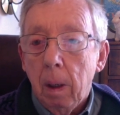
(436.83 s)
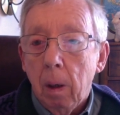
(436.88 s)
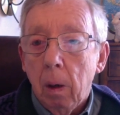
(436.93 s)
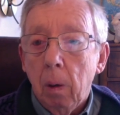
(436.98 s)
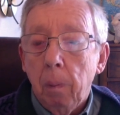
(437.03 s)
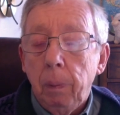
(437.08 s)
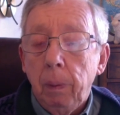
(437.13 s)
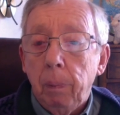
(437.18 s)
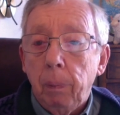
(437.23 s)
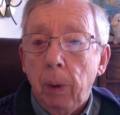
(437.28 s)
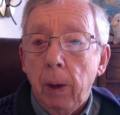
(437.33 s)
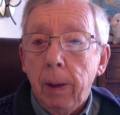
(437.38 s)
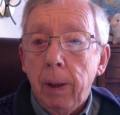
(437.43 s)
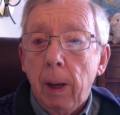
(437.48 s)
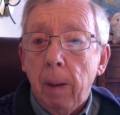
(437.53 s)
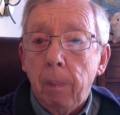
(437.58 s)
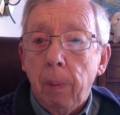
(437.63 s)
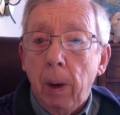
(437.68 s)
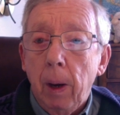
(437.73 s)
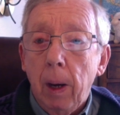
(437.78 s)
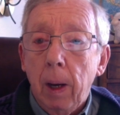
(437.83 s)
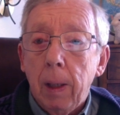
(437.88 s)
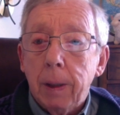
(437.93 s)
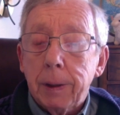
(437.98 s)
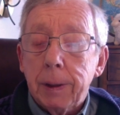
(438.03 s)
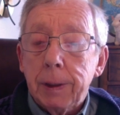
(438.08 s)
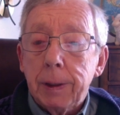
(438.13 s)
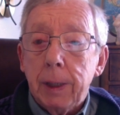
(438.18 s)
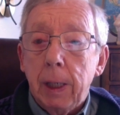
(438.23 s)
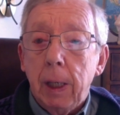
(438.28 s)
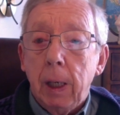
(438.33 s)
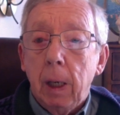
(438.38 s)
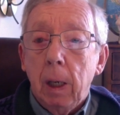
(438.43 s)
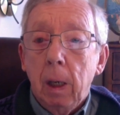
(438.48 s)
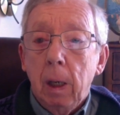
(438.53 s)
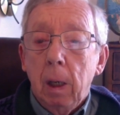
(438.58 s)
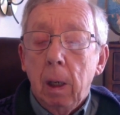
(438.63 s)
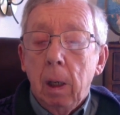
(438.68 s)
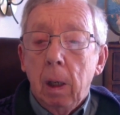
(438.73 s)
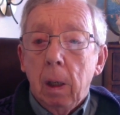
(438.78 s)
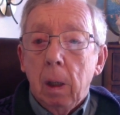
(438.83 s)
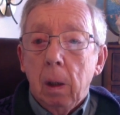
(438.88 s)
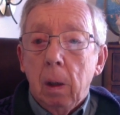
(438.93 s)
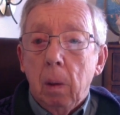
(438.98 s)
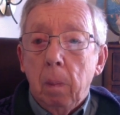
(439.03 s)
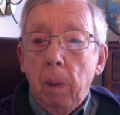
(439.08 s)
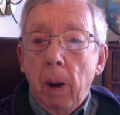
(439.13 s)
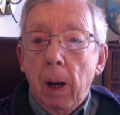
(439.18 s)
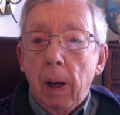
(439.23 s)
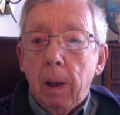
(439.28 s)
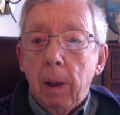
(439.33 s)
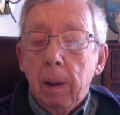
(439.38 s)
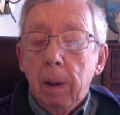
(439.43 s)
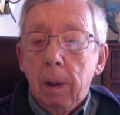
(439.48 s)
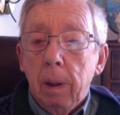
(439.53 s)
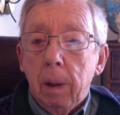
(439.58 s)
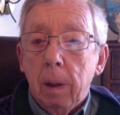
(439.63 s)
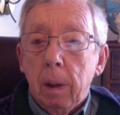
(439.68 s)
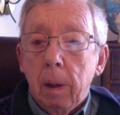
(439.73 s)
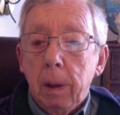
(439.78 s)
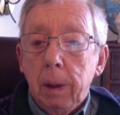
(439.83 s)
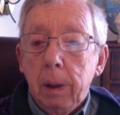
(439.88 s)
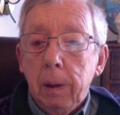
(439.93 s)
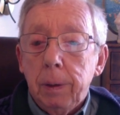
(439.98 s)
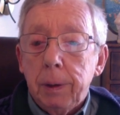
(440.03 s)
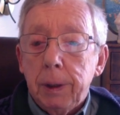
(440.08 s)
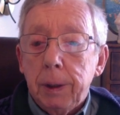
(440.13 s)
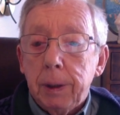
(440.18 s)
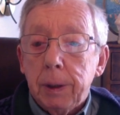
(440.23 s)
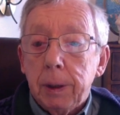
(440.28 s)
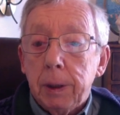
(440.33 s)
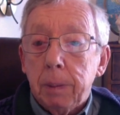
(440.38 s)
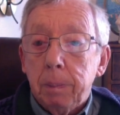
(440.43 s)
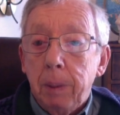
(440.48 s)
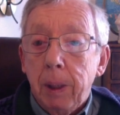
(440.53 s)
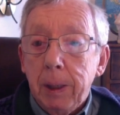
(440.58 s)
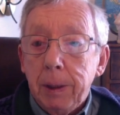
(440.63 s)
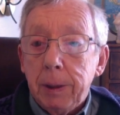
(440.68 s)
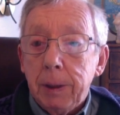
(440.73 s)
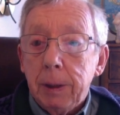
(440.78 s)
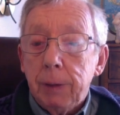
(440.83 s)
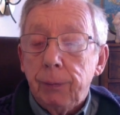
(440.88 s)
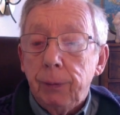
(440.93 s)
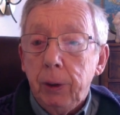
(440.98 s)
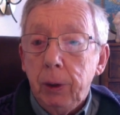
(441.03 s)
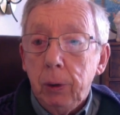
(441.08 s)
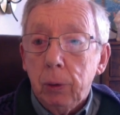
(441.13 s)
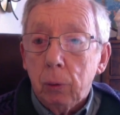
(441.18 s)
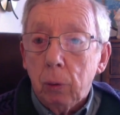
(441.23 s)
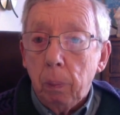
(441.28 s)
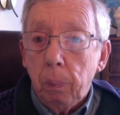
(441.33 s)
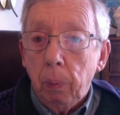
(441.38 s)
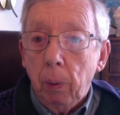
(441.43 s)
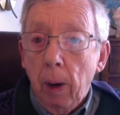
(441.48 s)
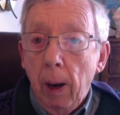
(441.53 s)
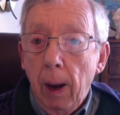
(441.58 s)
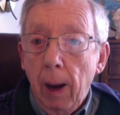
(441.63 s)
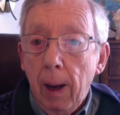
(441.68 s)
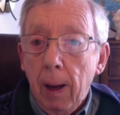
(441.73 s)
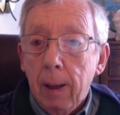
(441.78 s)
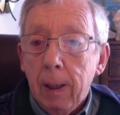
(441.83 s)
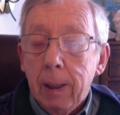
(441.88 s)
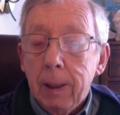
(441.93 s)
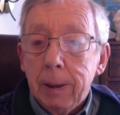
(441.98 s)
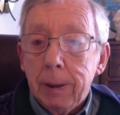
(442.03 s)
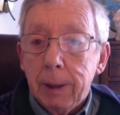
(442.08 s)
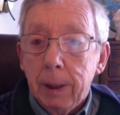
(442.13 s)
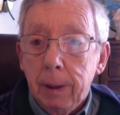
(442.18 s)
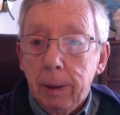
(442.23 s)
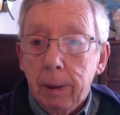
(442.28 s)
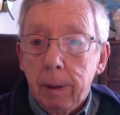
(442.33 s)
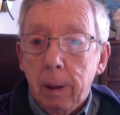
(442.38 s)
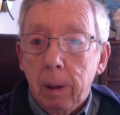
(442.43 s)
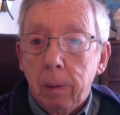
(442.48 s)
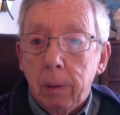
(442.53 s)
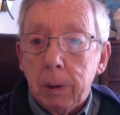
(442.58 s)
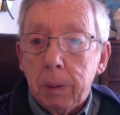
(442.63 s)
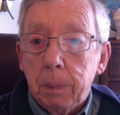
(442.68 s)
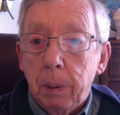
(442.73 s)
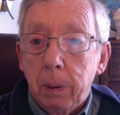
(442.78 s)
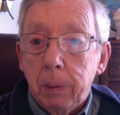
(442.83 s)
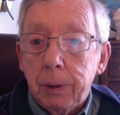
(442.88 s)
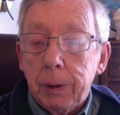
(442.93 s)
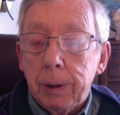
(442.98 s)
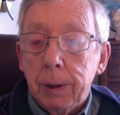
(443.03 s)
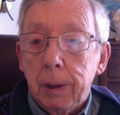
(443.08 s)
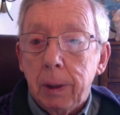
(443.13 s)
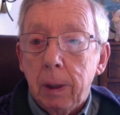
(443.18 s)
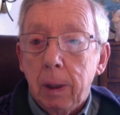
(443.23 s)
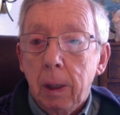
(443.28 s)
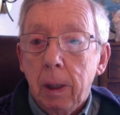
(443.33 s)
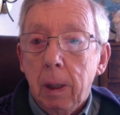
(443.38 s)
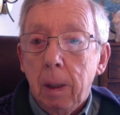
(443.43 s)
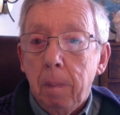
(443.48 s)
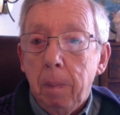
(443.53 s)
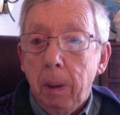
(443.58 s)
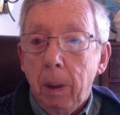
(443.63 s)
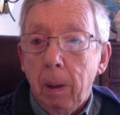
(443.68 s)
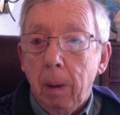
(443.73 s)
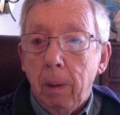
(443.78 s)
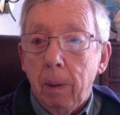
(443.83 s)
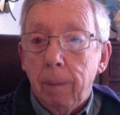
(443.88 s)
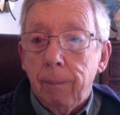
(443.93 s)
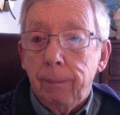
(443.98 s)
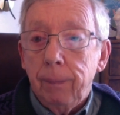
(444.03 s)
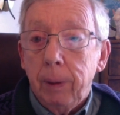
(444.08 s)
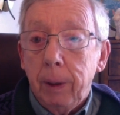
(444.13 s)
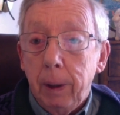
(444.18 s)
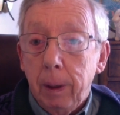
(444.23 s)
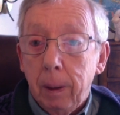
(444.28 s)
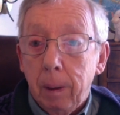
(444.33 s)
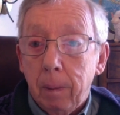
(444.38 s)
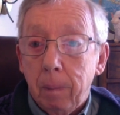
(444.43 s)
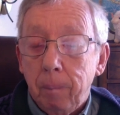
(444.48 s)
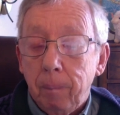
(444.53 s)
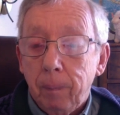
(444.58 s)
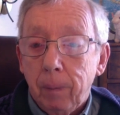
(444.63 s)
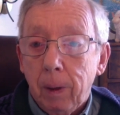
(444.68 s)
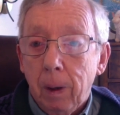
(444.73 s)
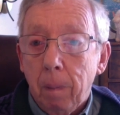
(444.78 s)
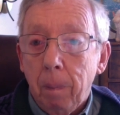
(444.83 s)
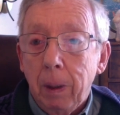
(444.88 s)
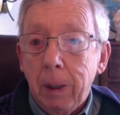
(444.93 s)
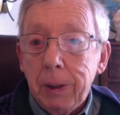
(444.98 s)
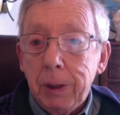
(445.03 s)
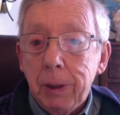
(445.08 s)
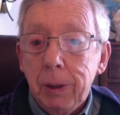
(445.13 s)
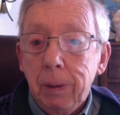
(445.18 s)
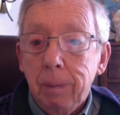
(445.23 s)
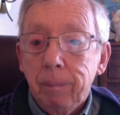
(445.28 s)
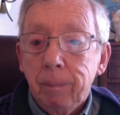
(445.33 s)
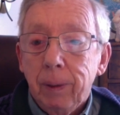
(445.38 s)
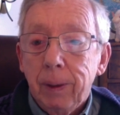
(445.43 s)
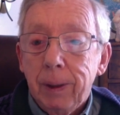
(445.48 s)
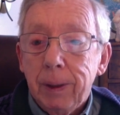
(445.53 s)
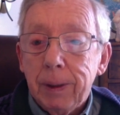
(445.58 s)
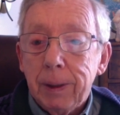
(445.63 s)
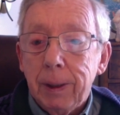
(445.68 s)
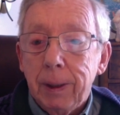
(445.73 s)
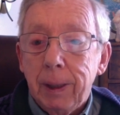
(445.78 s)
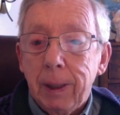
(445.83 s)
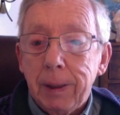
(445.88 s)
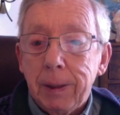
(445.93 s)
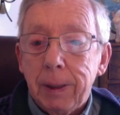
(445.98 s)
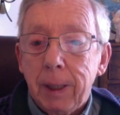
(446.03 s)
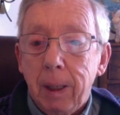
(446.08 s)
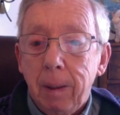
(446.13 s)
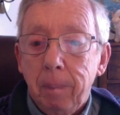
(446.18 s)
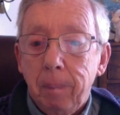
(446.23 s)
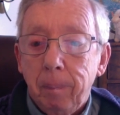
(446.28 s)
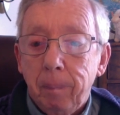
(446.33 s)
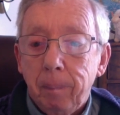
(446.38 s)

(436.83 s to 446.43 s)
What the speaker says: Hope you prayed that prayer. As I say, go back and use this as a basis for your prayer. Send the notes posted below the video. God bless you. See you next time.